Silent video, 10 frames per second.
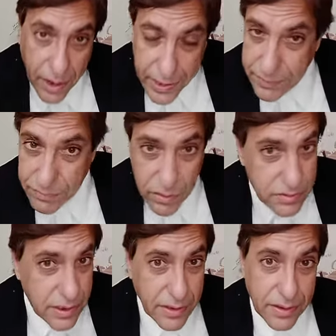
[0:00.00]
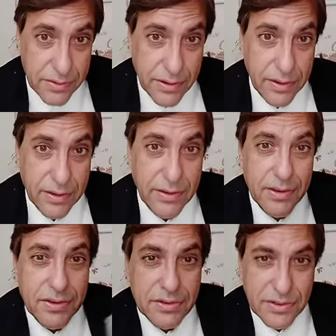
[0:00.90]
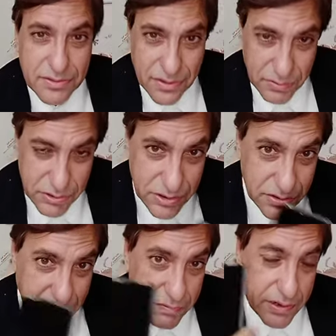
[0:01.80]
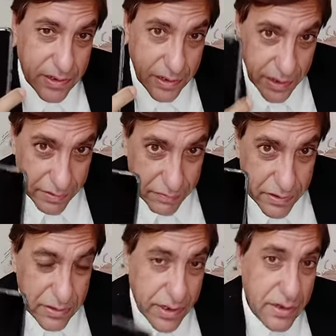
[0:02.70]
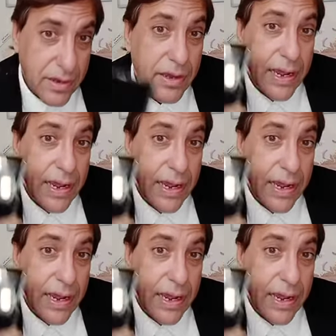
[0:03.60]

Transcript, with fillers: I am not saying nothing. The scriptures reveal everything,